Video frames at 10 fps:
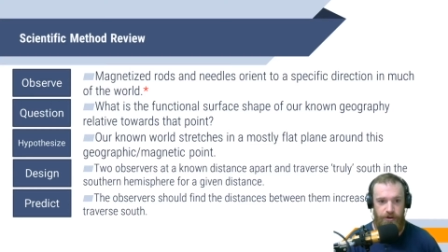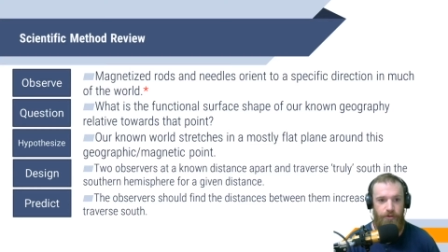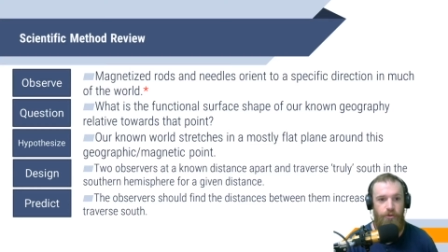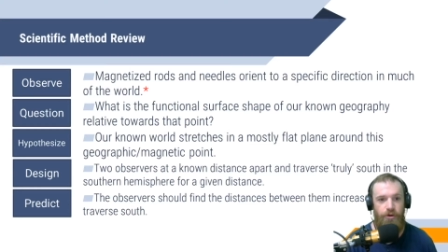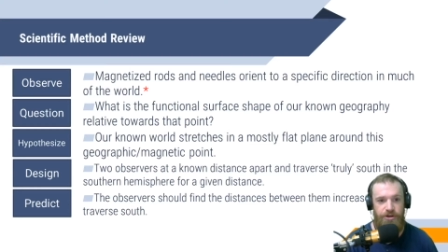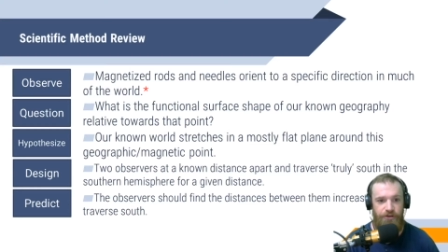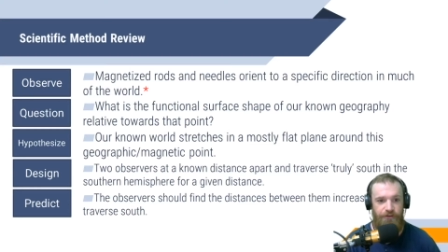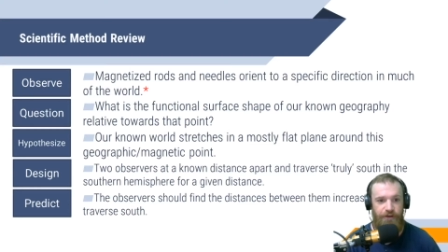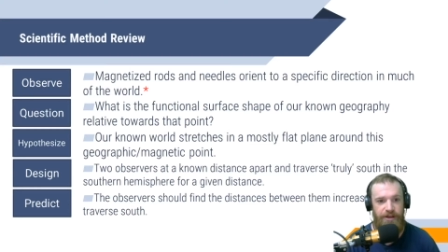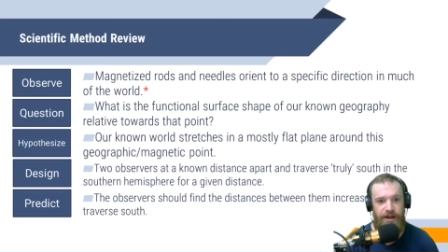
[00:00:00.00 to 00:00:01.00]
or to
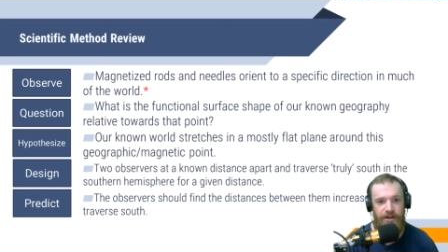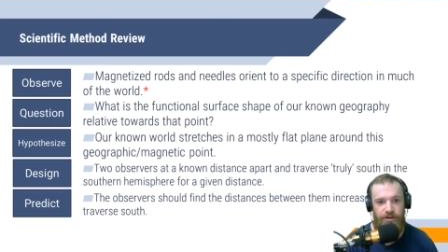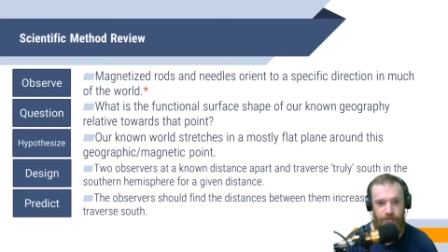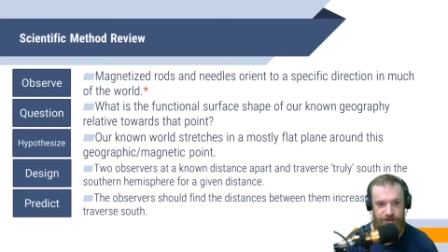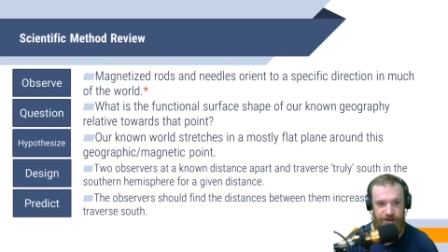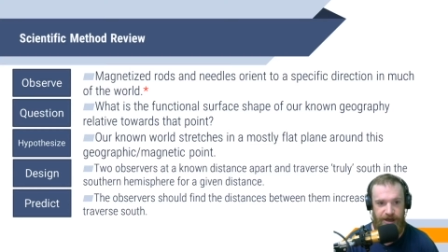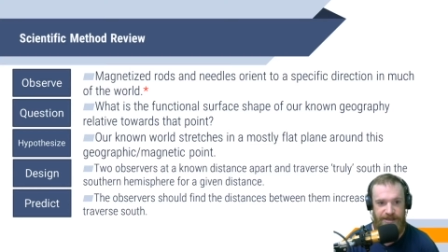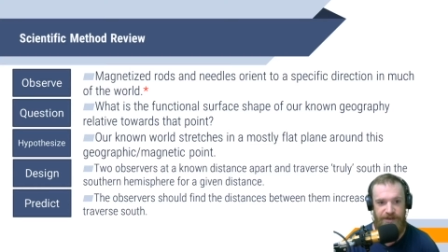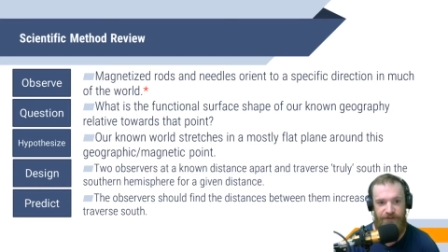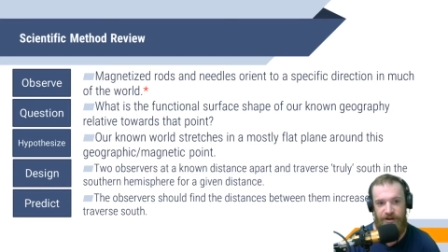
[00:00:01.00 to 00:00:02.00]
define that a little more
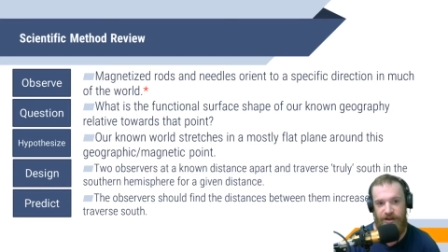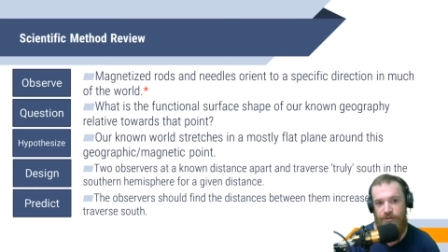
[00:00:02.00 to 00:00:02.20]
scientifically,